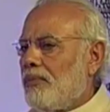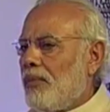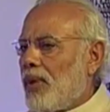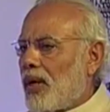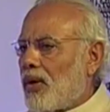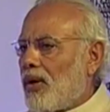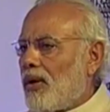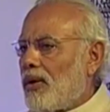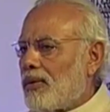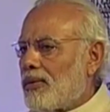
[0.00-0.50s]

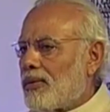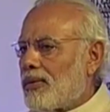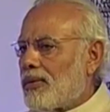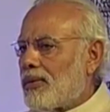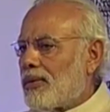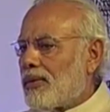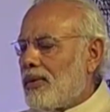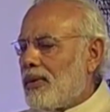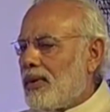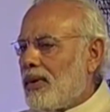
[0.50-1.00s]
because
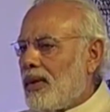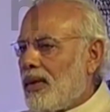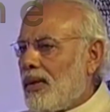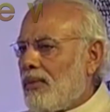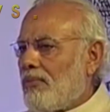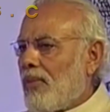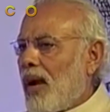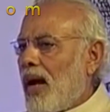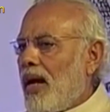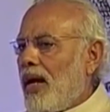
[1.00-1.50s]

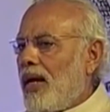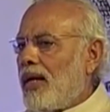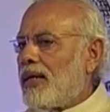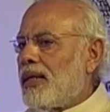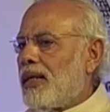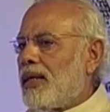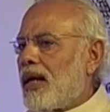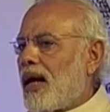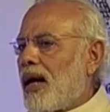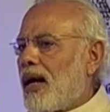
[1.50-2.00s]
my
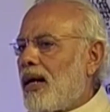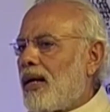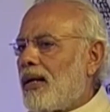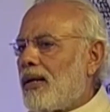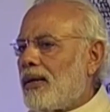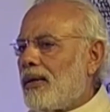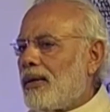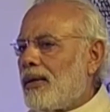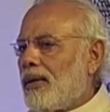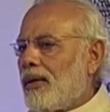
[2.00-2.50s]
agenda
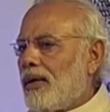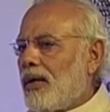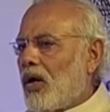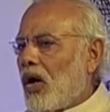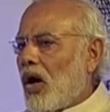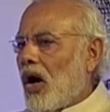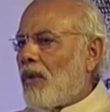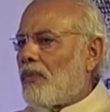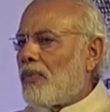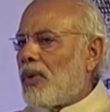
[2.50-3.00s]

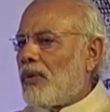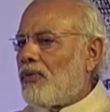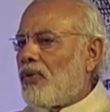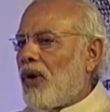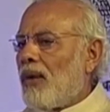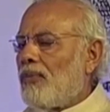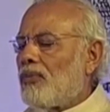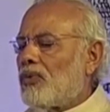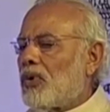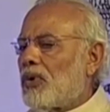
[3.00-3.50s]
of
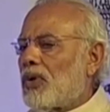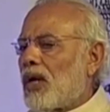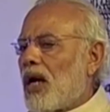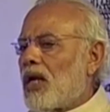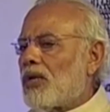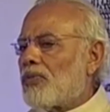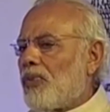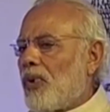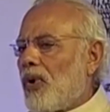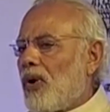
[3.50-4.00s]
reform to
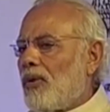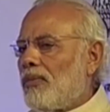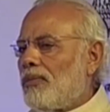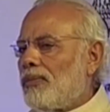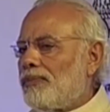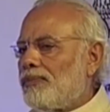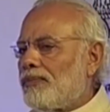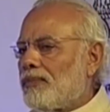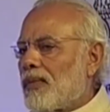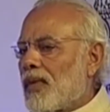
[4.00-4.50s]
transform
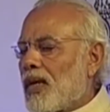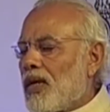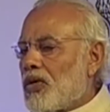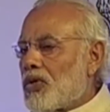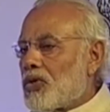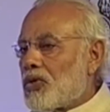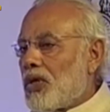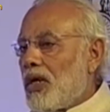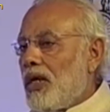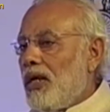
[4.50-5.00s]

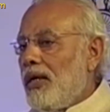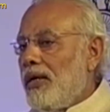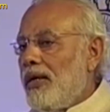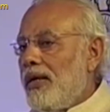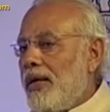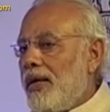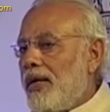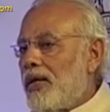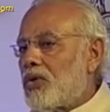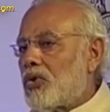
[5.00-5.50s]
still
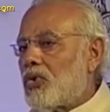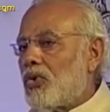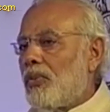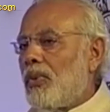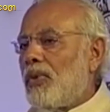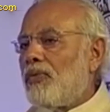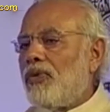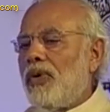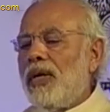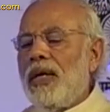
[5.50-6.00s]
needs to
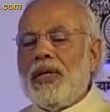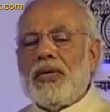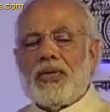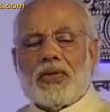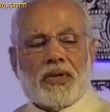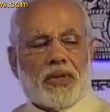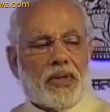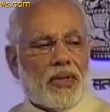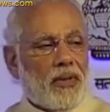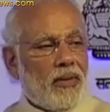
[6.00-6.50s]
be
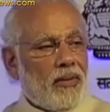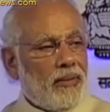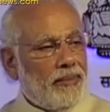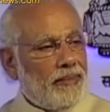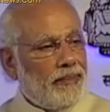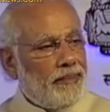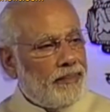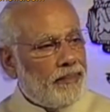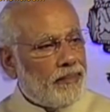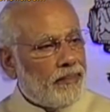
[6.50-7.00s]
finished.
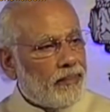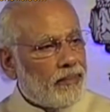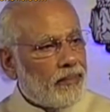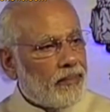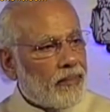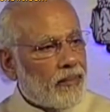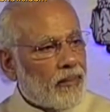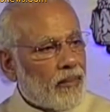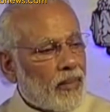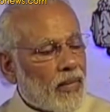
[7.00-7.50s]

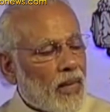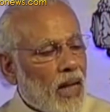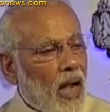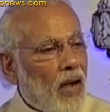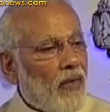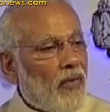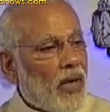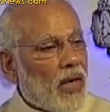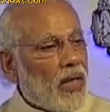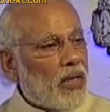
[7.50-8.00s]

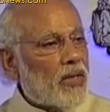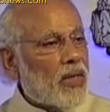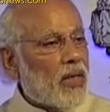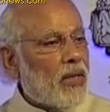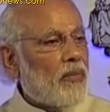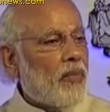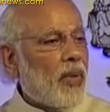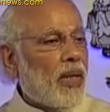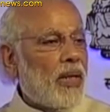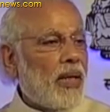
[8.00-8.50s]
Our
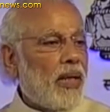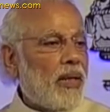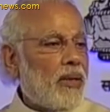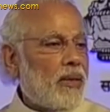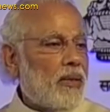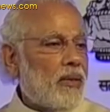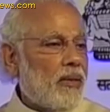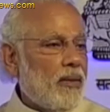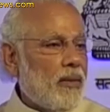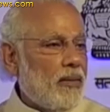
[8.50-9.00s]
recent
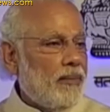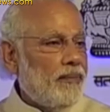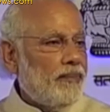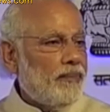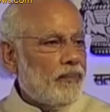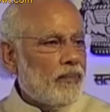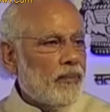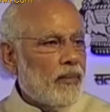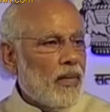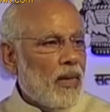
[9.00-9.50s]
budget
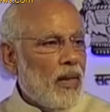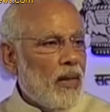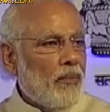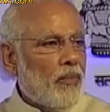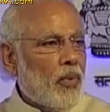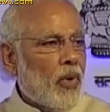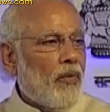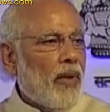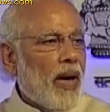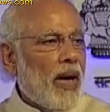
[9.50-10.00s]

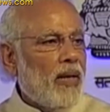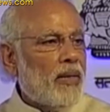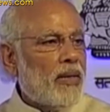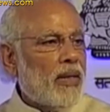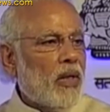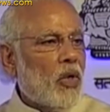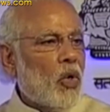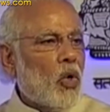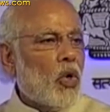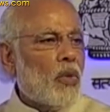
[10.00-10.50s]
provides
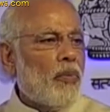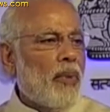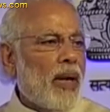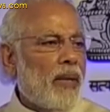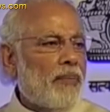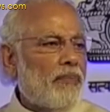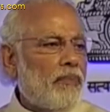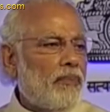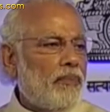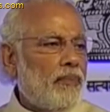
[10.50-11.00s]
a
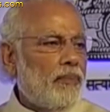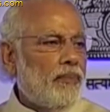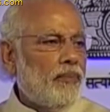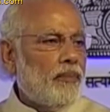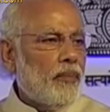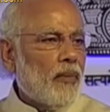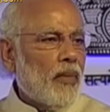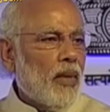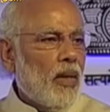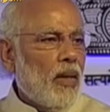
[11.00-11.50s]
roadmap
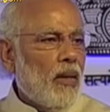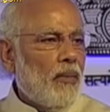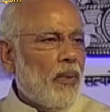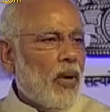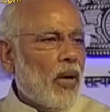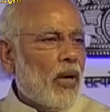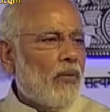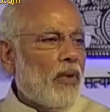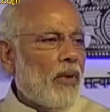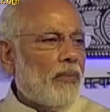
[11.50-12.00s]
for
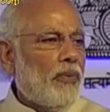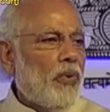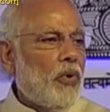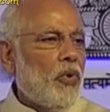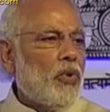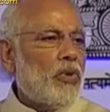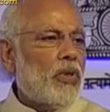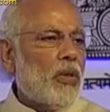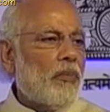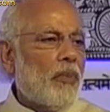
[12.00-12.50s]
our
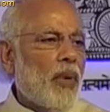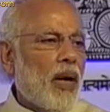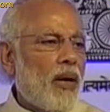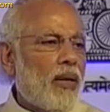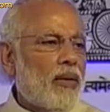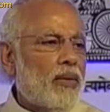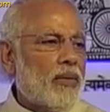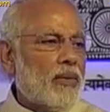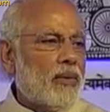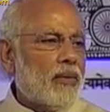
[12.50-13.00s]
future
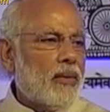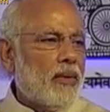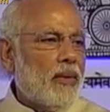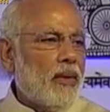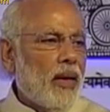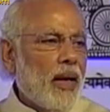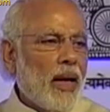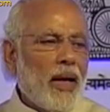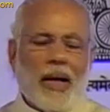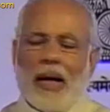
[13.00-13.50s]
plans
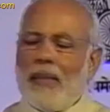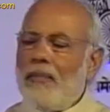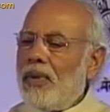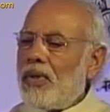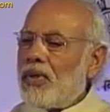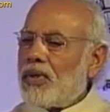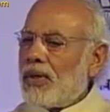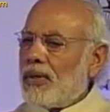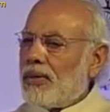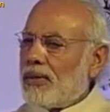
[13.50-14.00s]
and
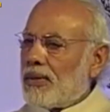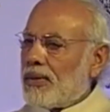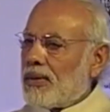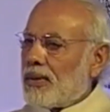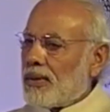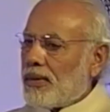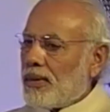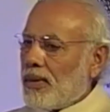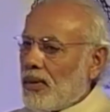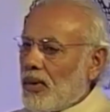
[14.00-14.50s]

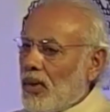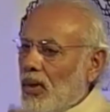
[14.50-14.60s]
ambitions.